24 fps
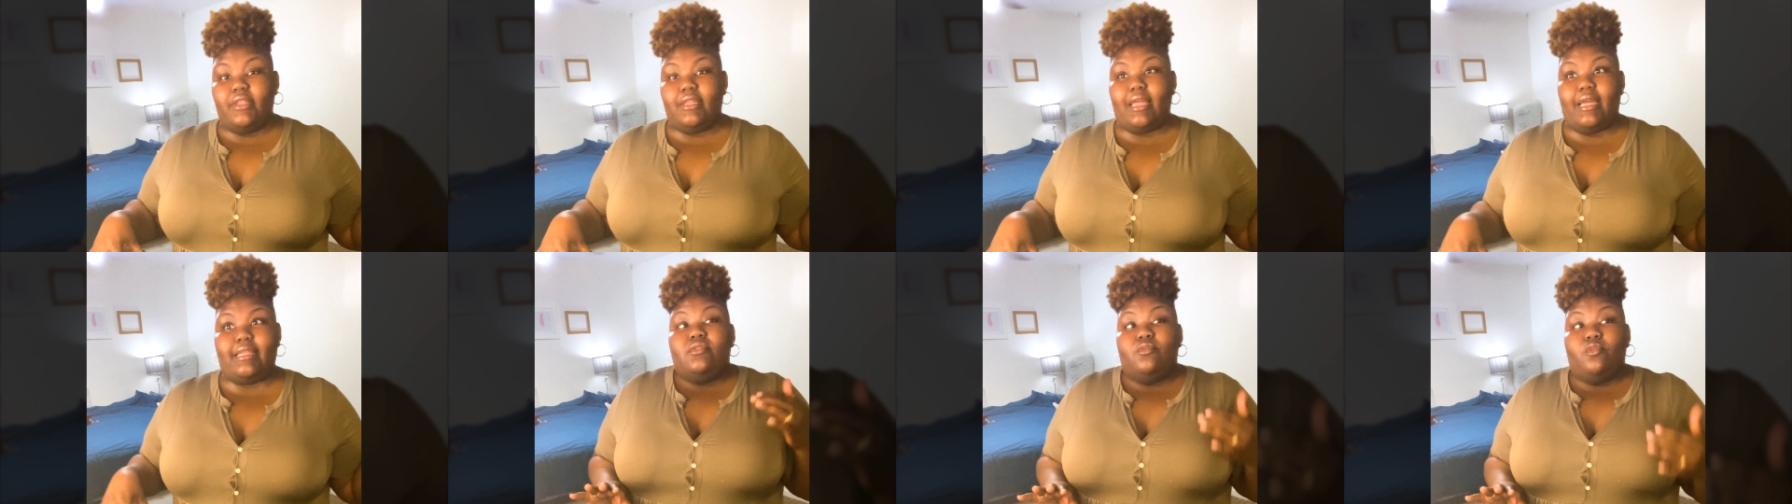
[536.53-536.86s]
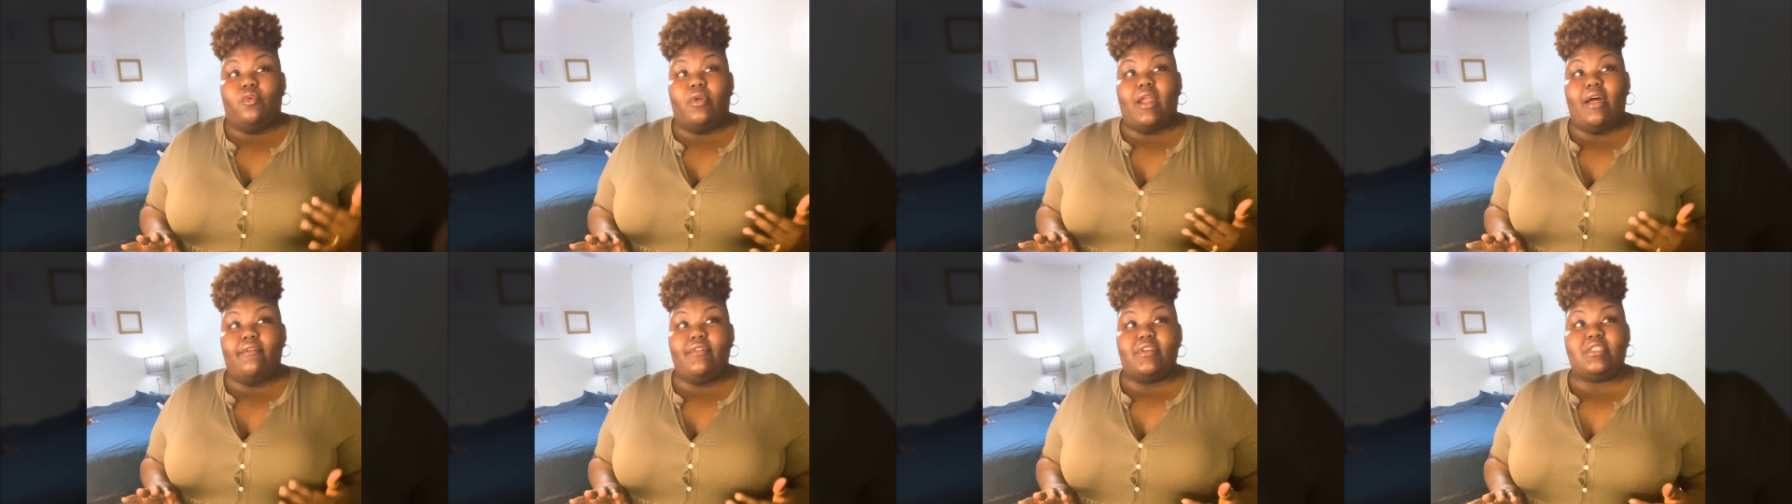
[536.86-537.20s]
Like
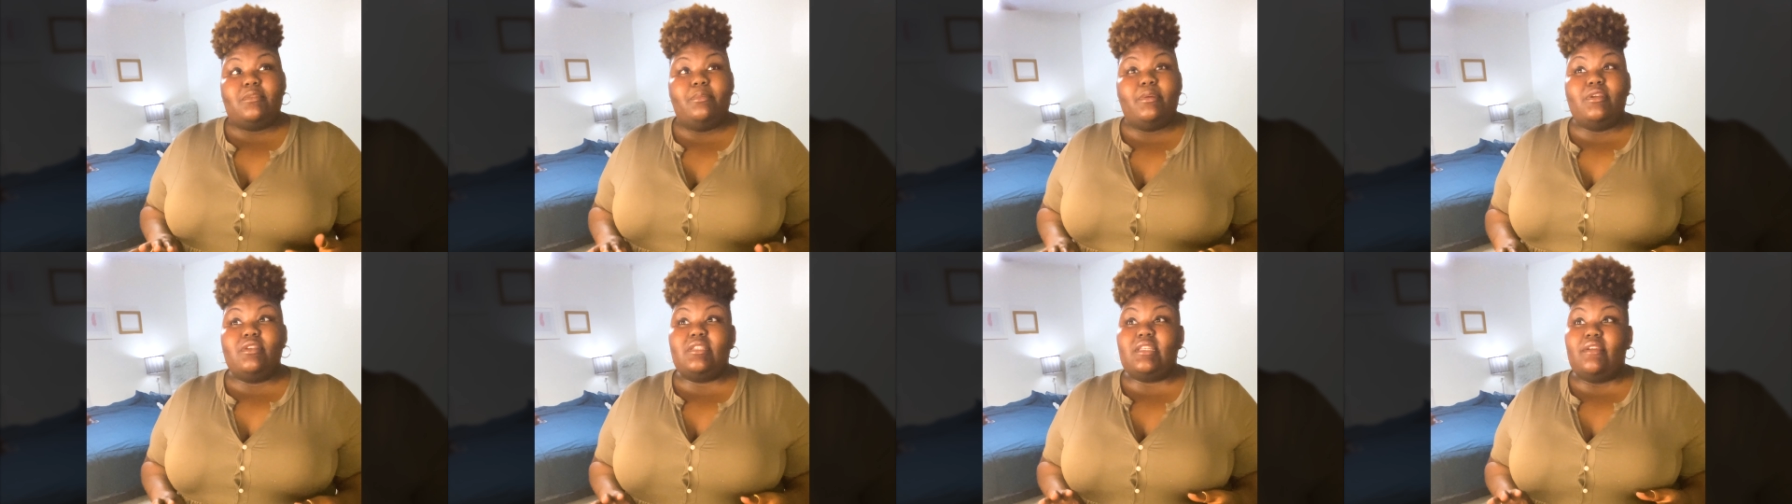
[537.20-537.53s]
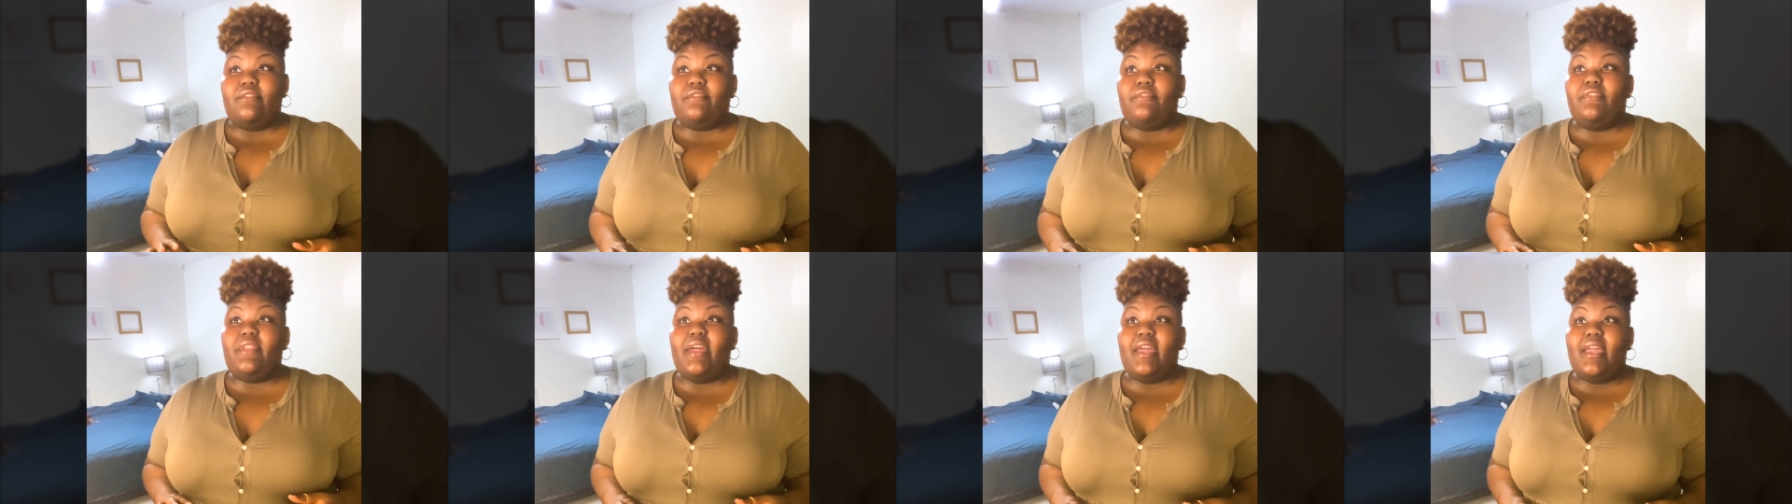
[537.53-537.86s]
what I've experienced,
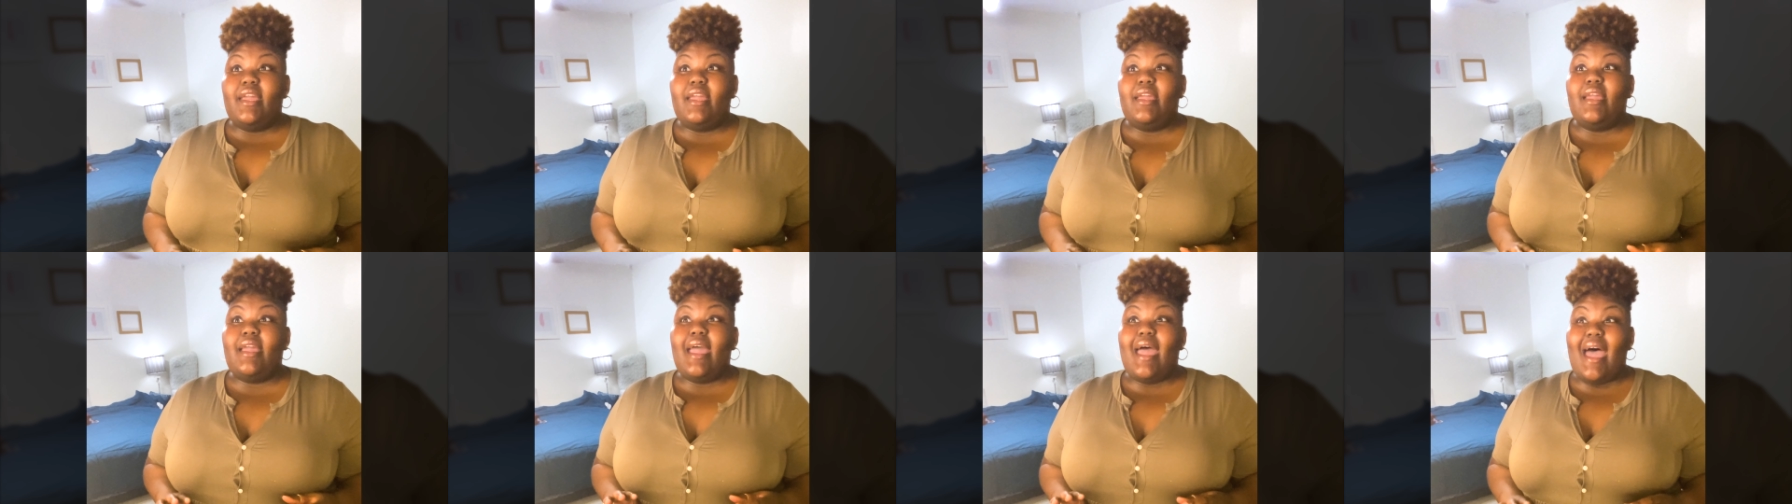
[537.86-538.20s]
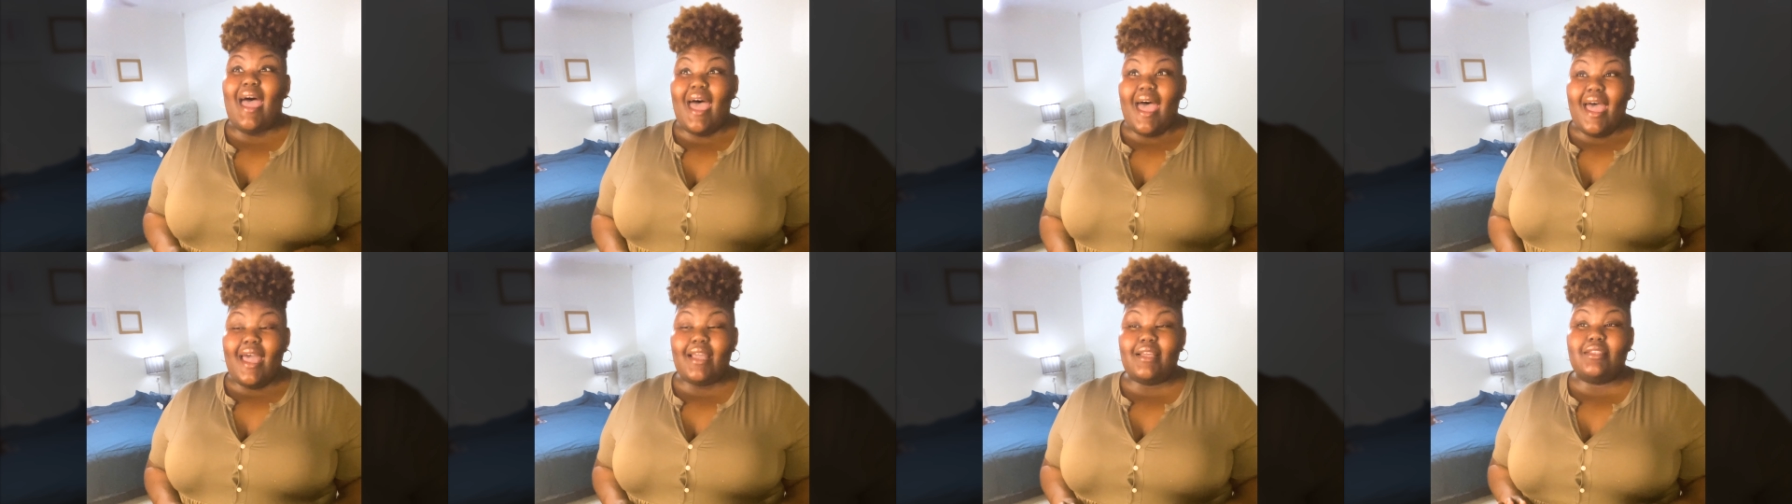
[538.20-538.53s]
if they
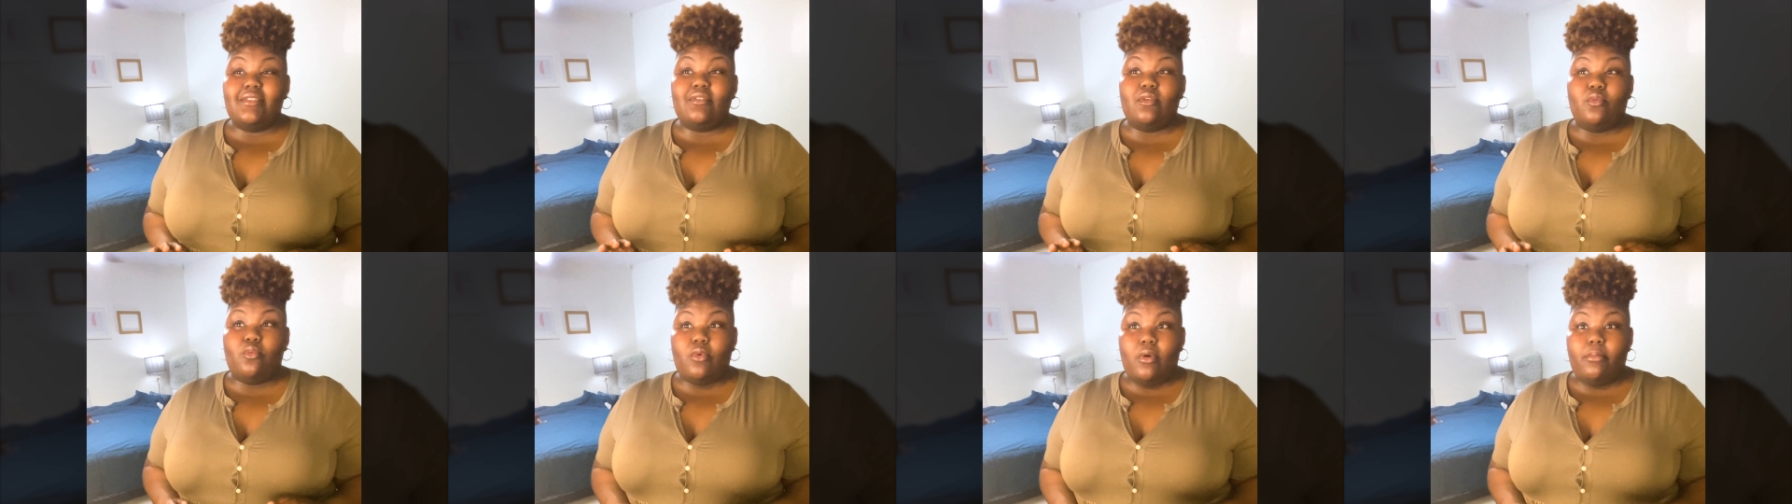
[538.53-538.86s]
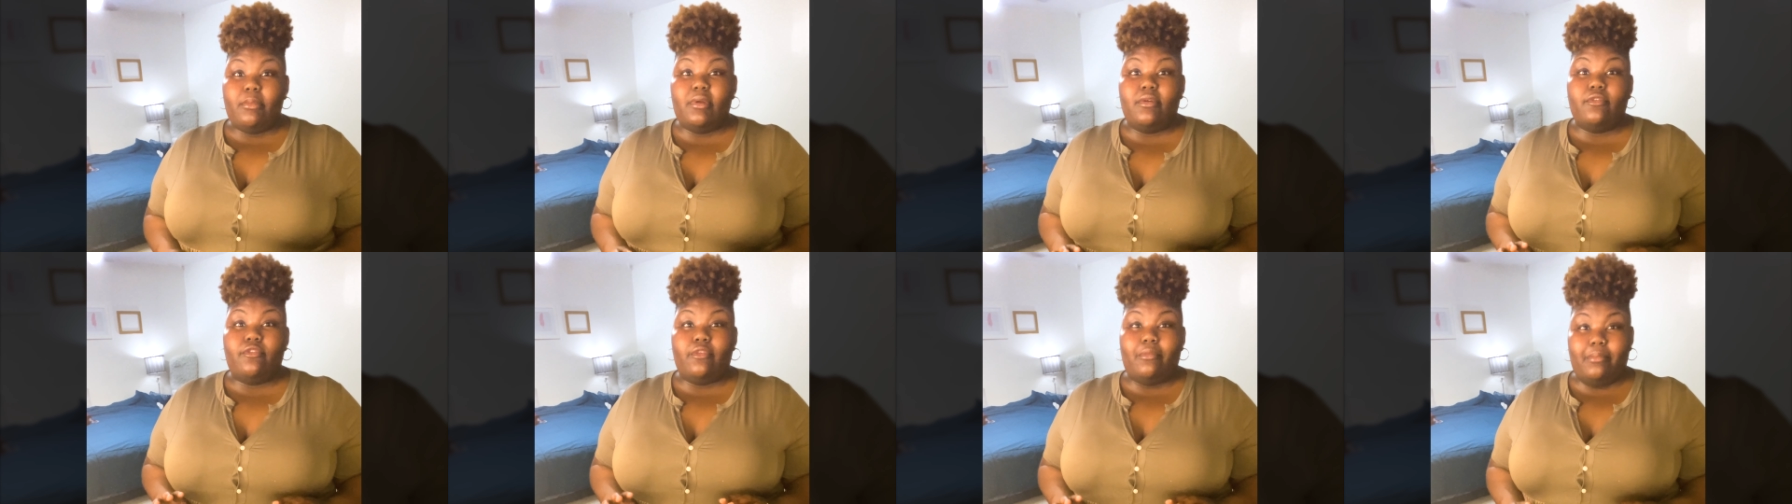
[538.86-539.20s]
ask a
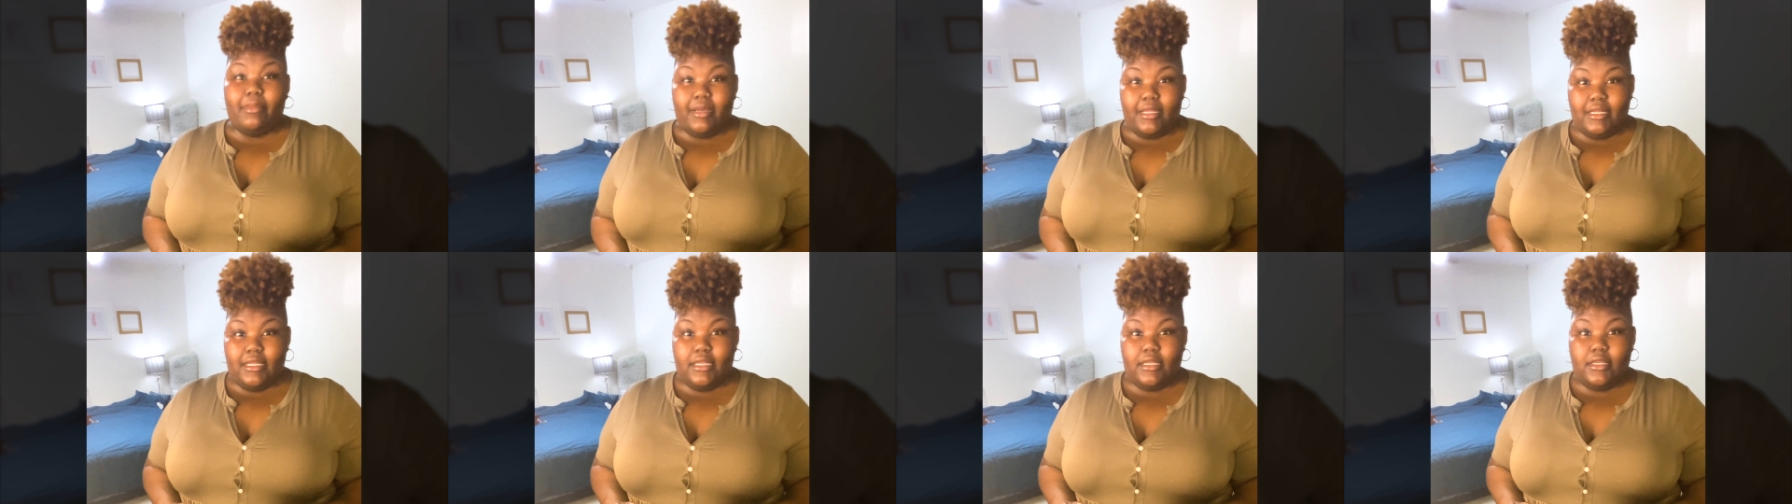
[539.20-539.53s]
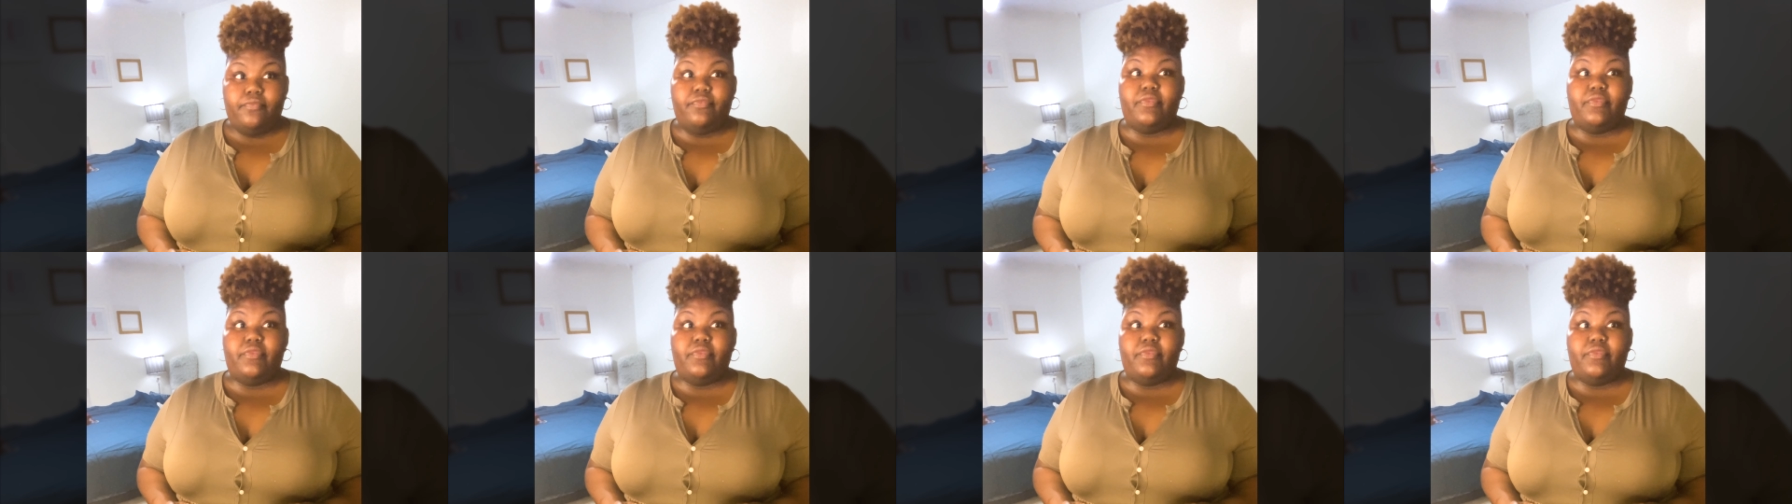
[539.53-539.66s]
woman for money,